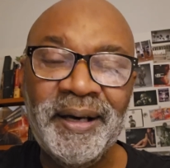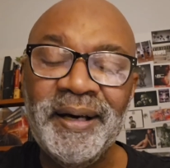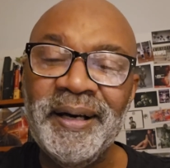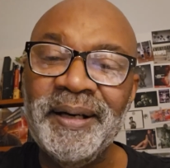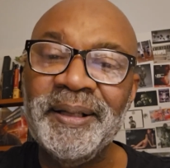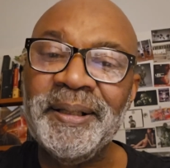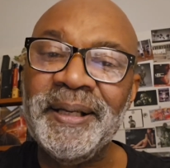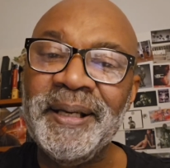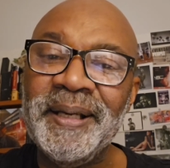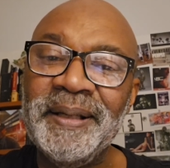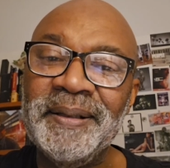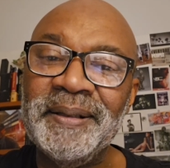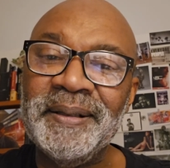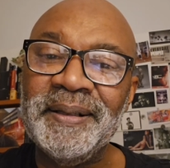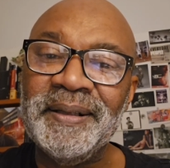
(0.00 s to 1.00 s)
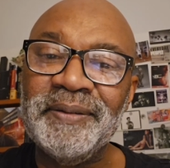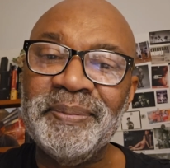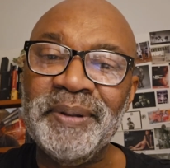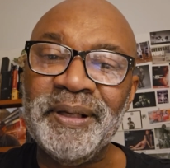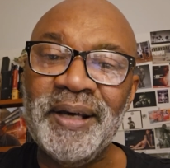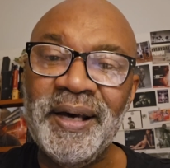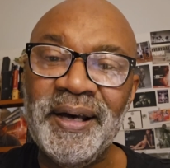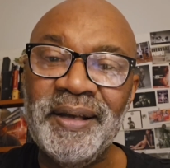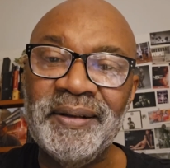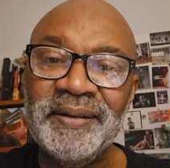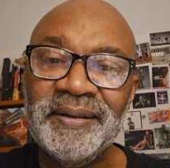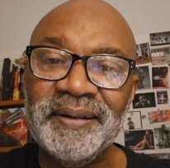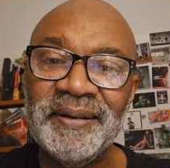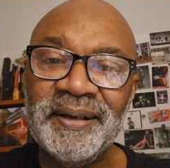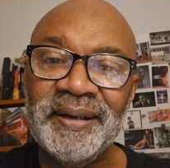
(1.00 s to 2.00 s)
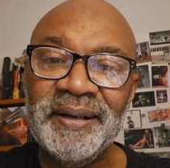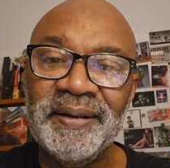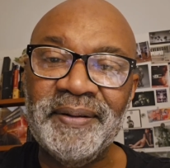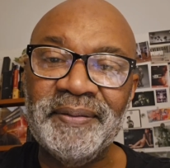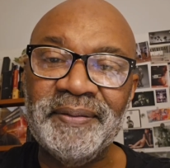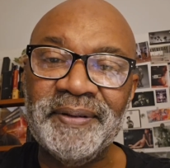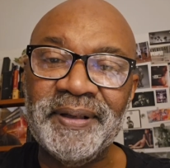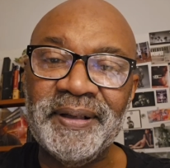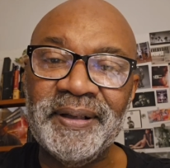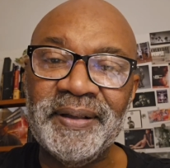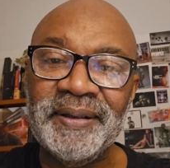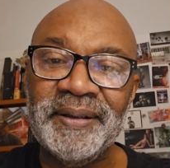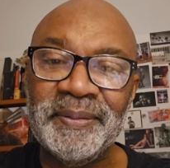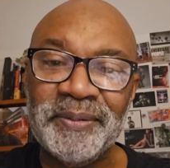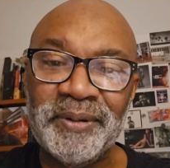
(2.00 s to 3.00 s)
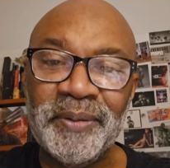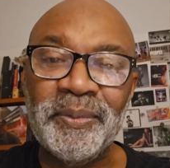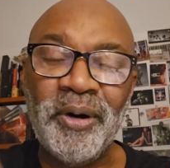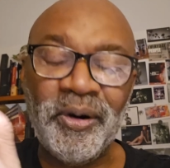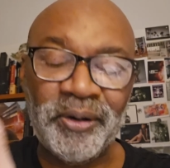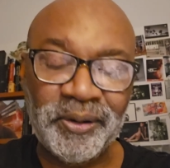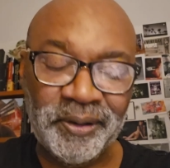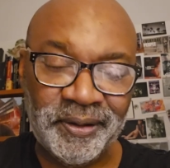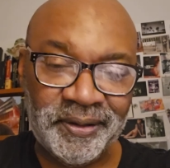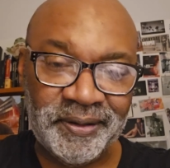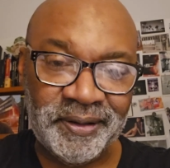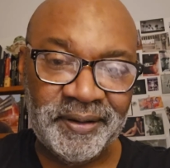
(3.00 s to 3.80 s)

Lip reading: And it's because of the article